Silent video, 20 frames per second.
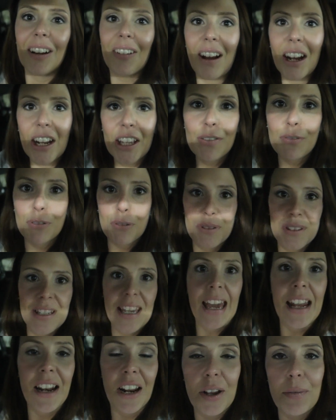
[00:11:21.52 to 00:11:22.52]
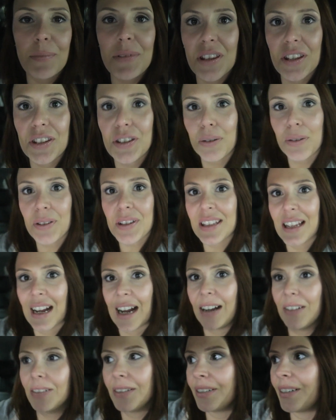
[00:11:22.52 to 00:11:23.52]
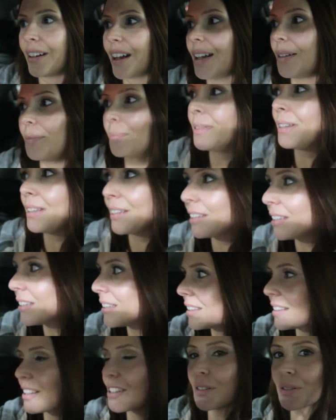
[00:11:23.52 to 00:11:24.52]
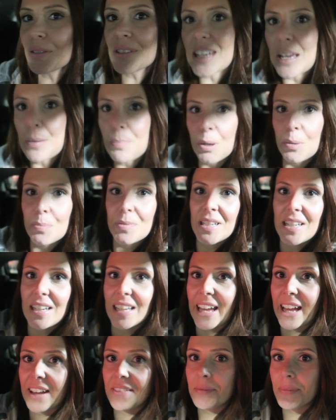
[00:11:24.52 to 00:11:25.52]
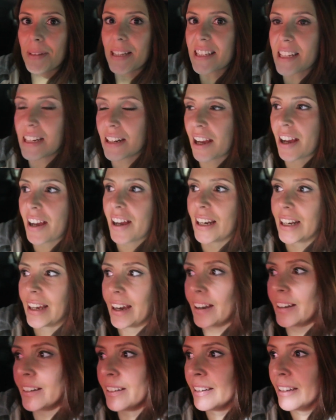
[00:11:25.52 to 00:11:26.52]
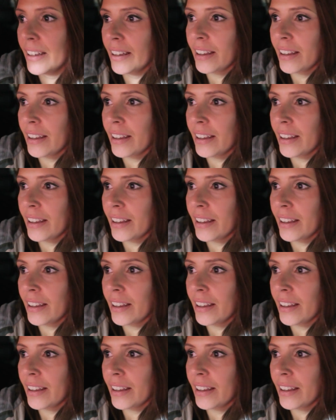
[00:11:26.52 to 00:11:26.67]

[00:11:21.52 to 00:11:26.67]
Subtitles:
Quite looking forward to getting home to the dogs now. The dogs that have popped in and gave them their dinner earlier.